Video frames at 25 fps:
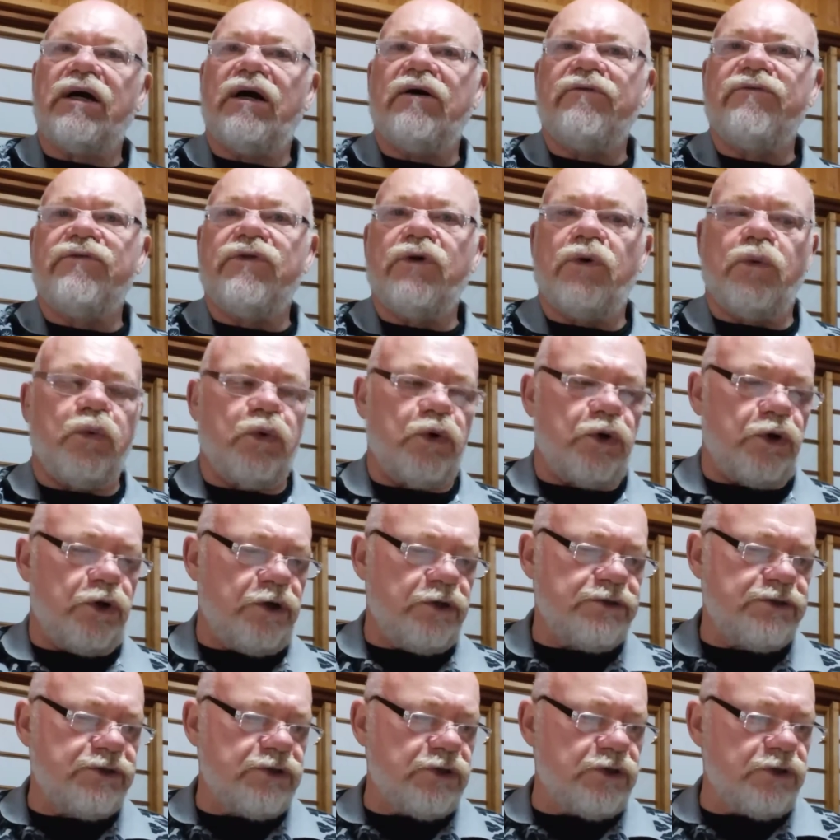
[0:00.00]
of the
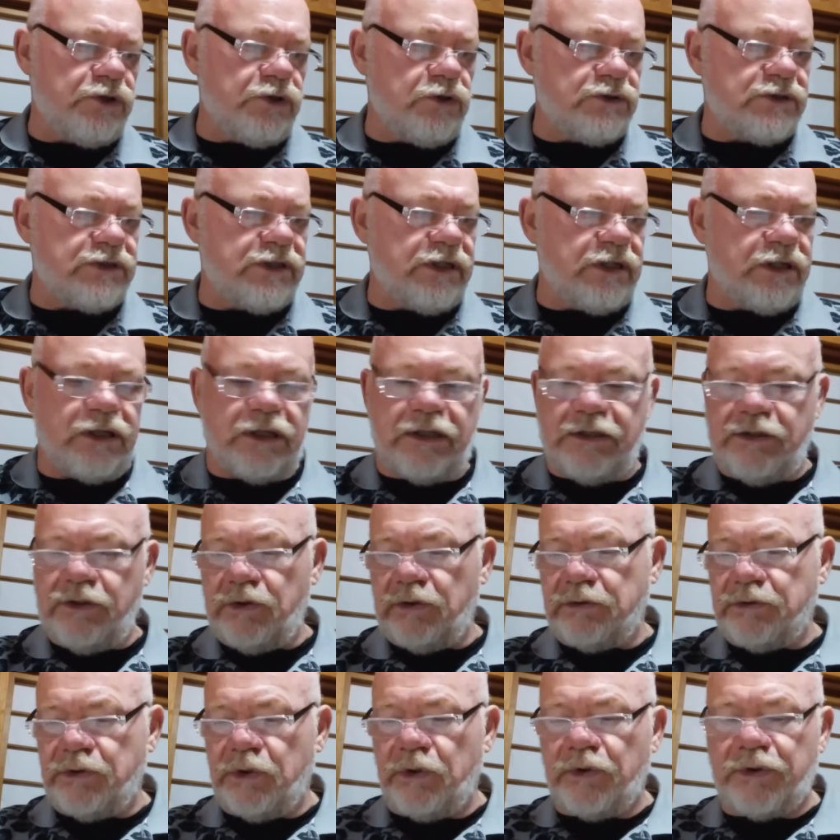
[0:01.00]
words you're using. And
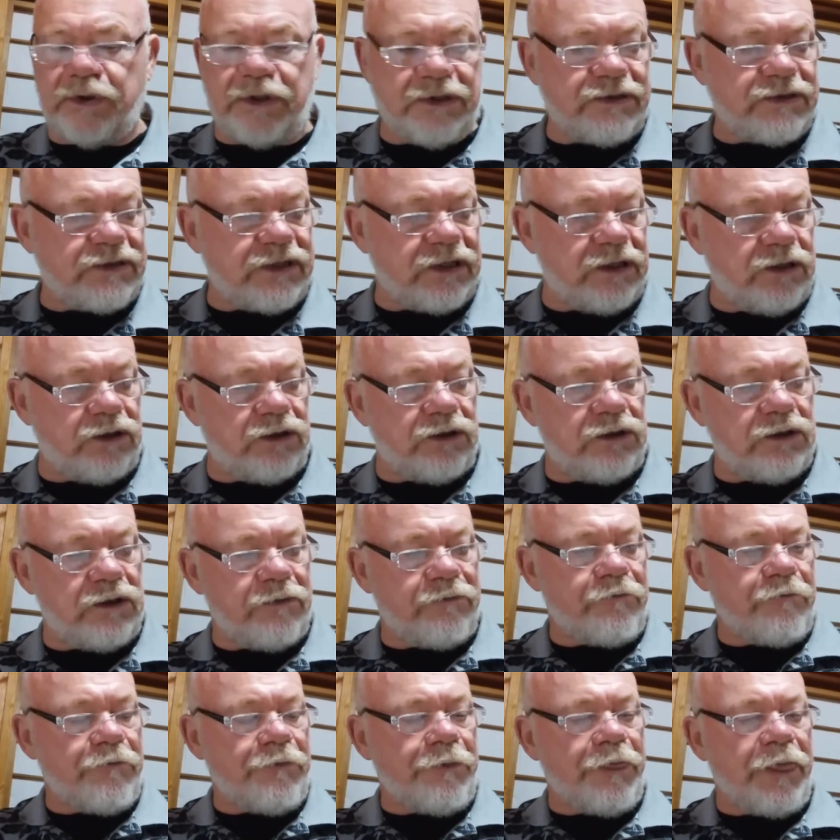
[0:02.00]
you'll notice here,
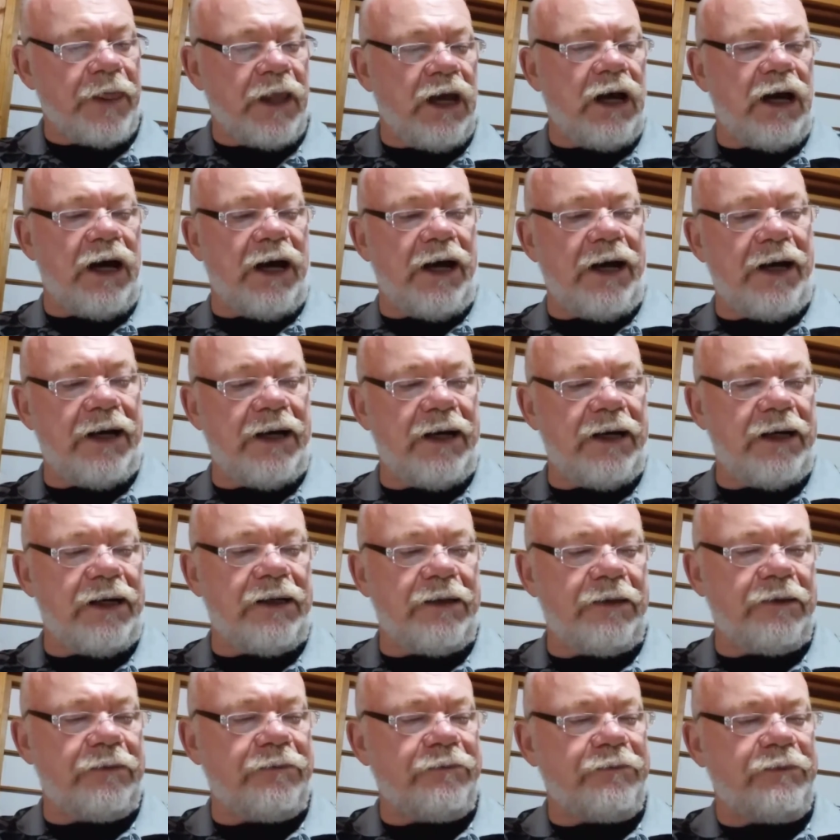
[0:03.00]

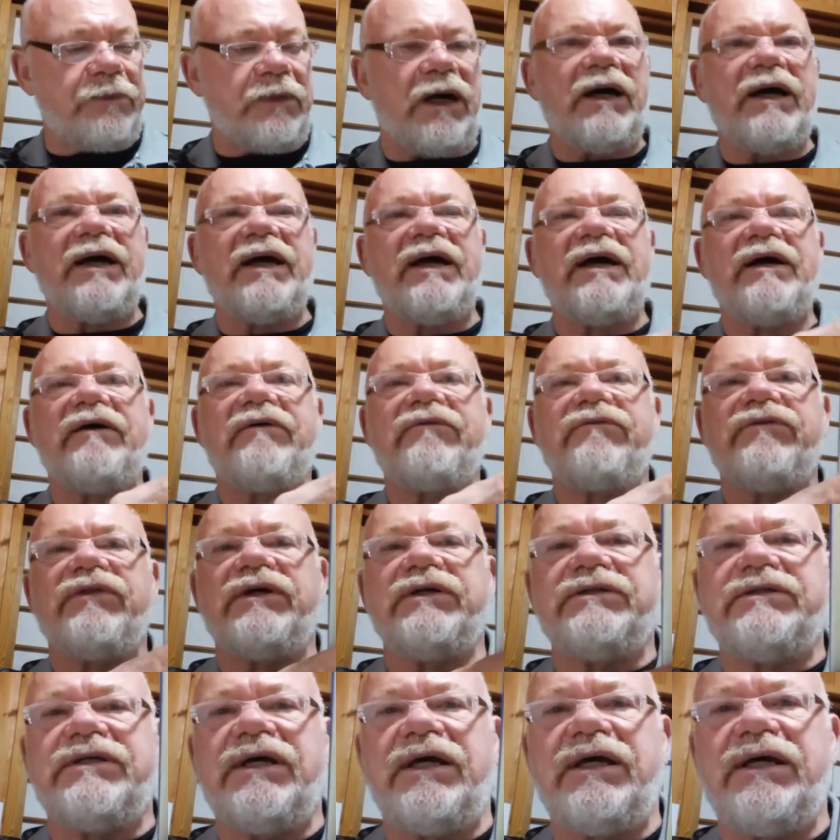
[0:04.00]
I have
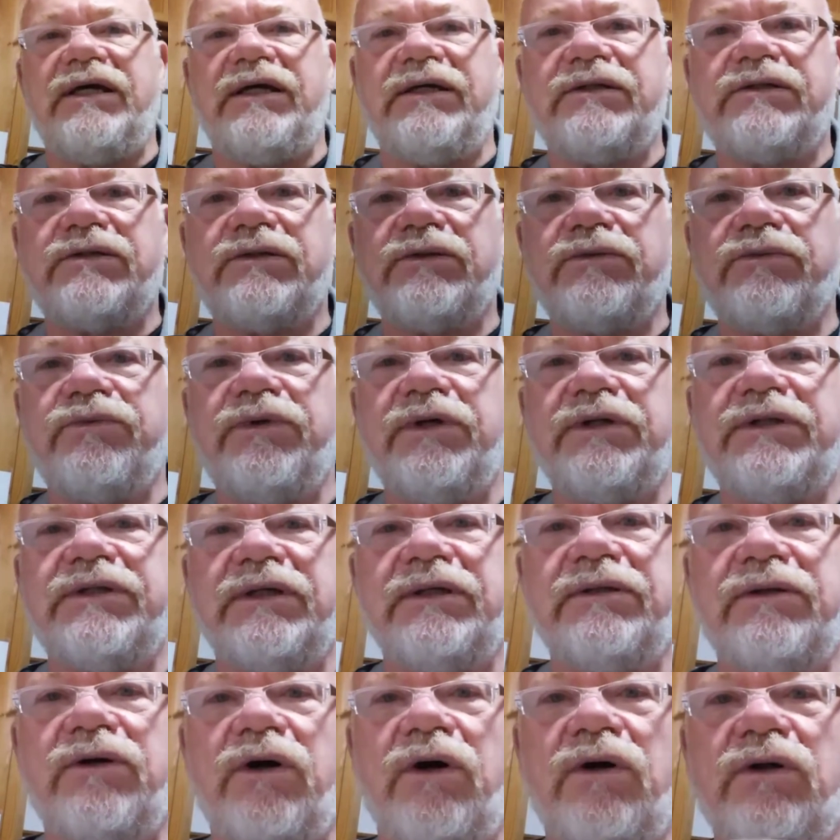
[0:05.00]
the date
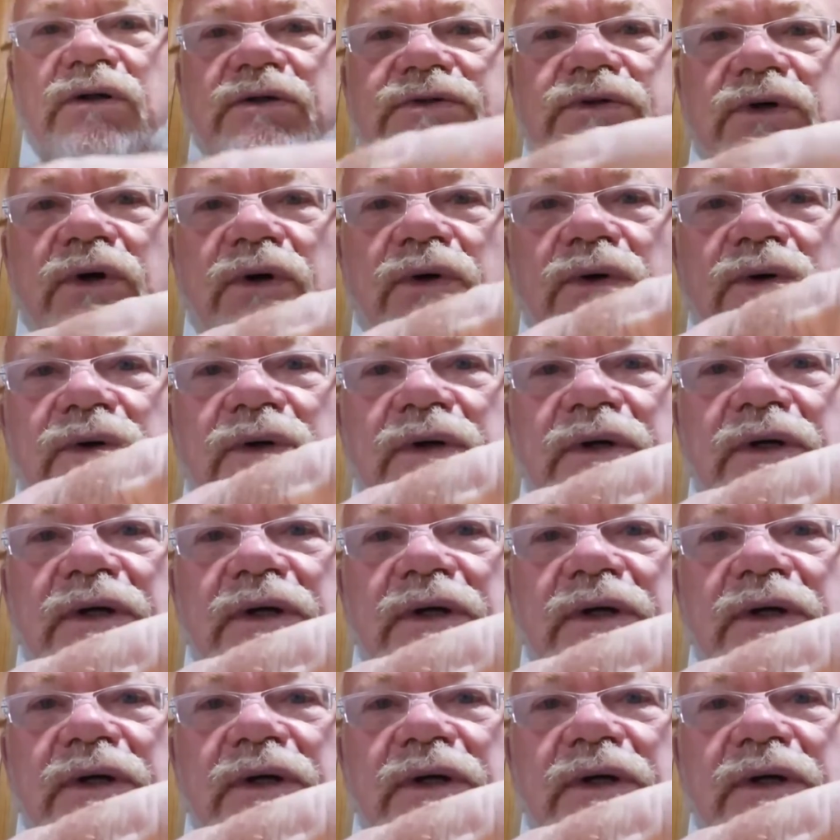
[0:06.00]
written also.